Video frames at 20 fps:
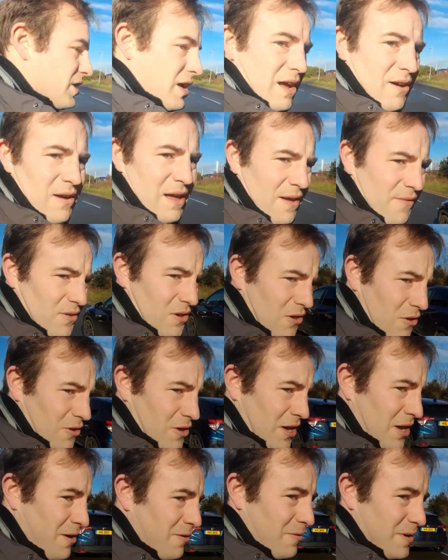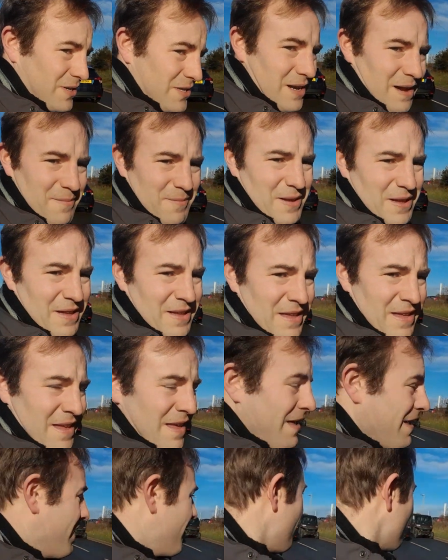shall have a look at which number
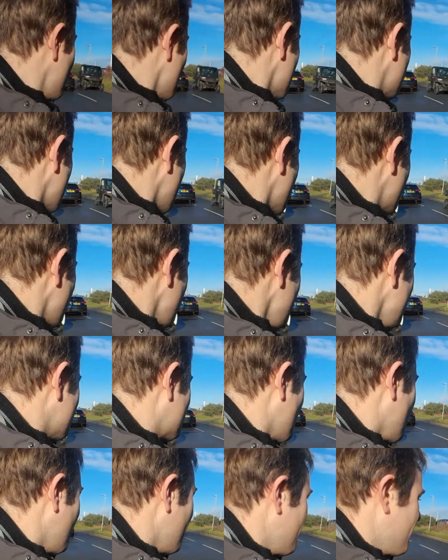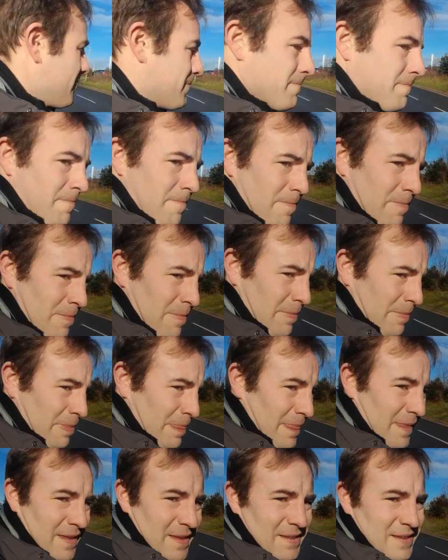footpath
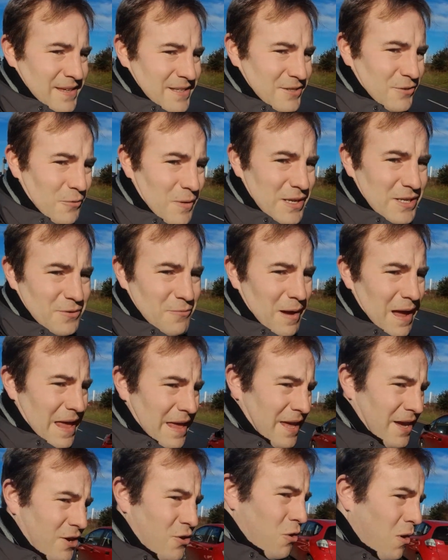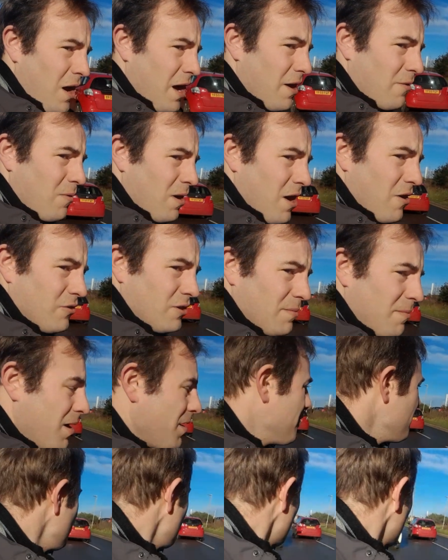it is. It's always the way, quiet road. The
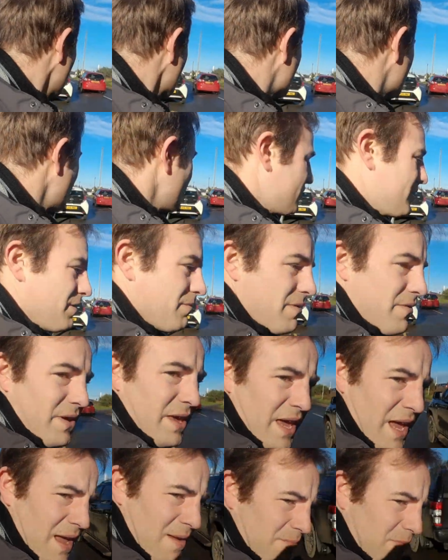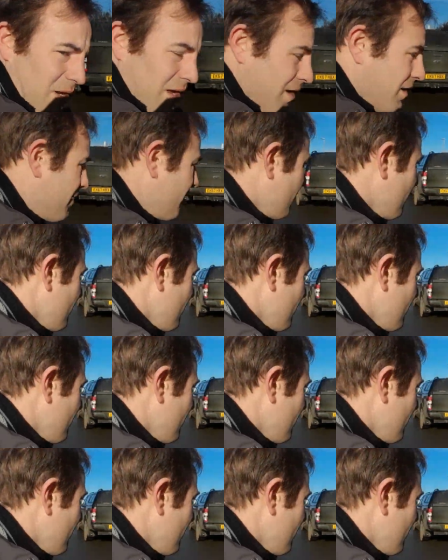moment you want to cross it with a camera,